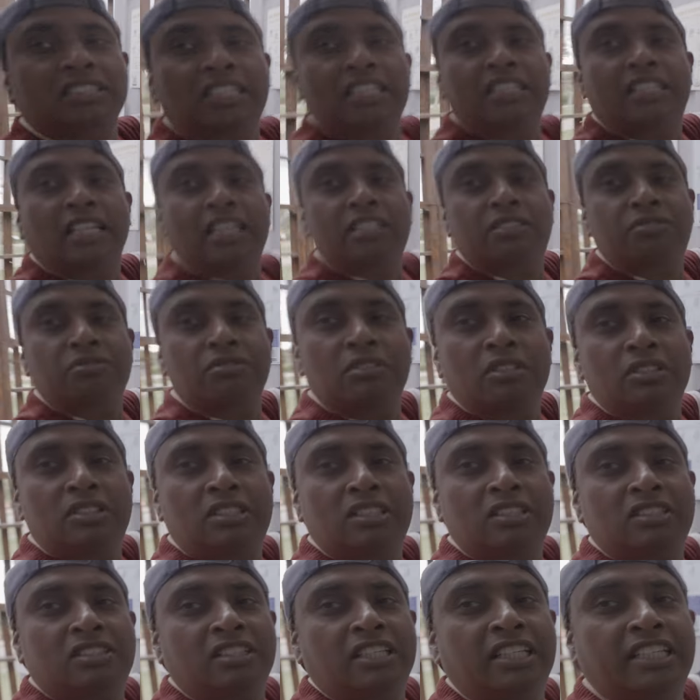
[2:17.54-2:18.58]
details
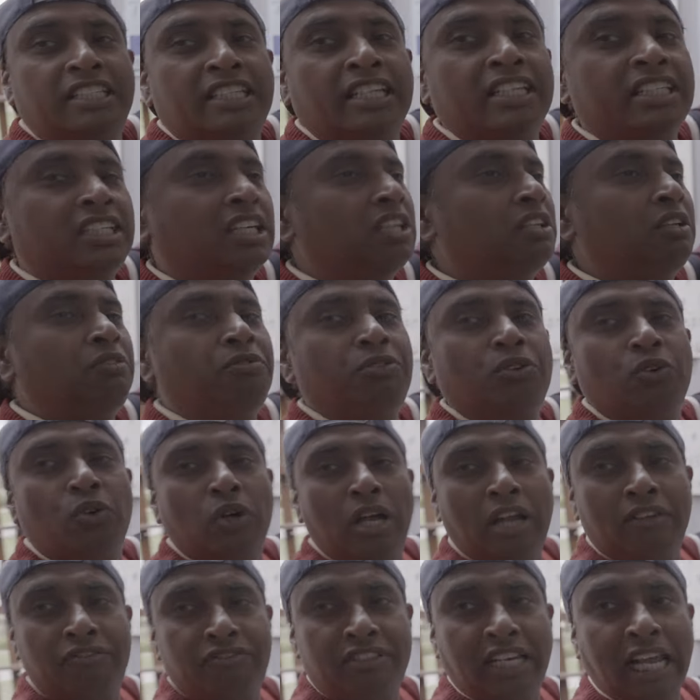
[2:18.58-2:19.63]
which is written here. If you
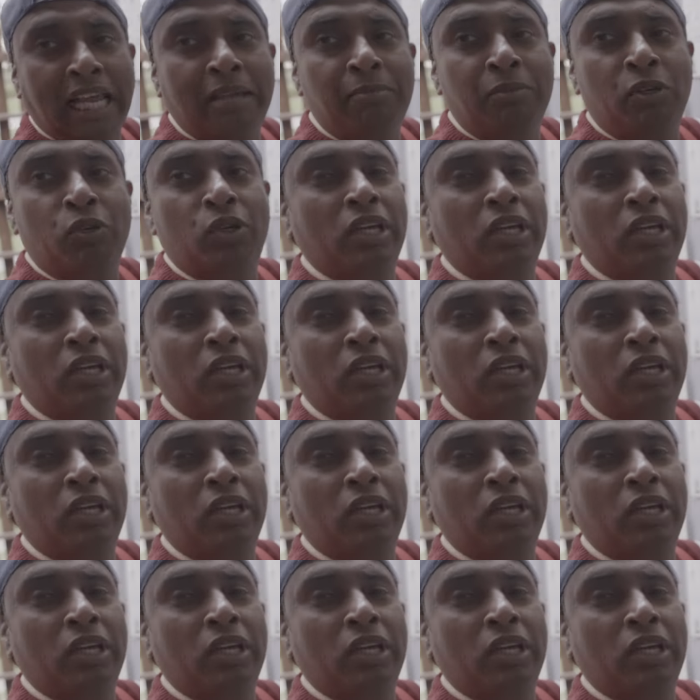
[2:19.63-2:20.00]
have time, you